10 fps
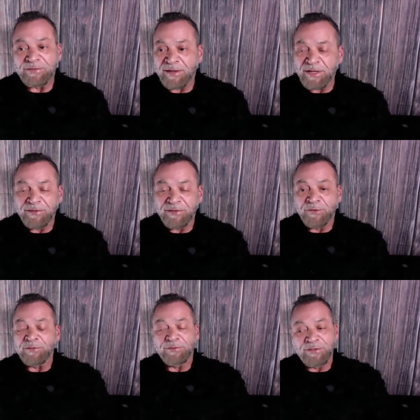I mean,
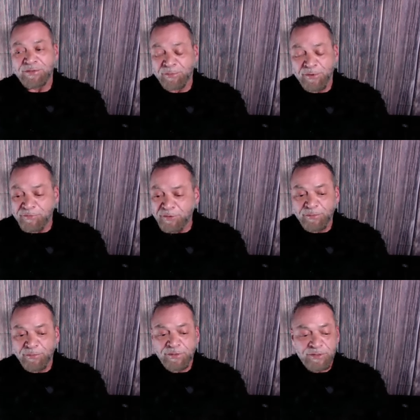the
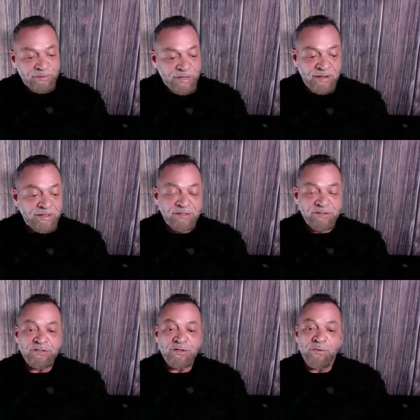review. You know, now they could
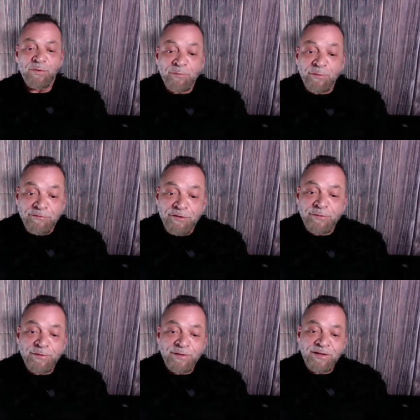just go on
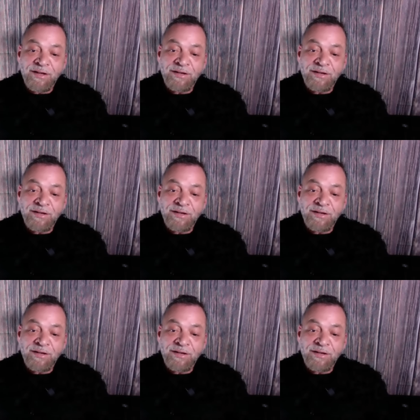review, and,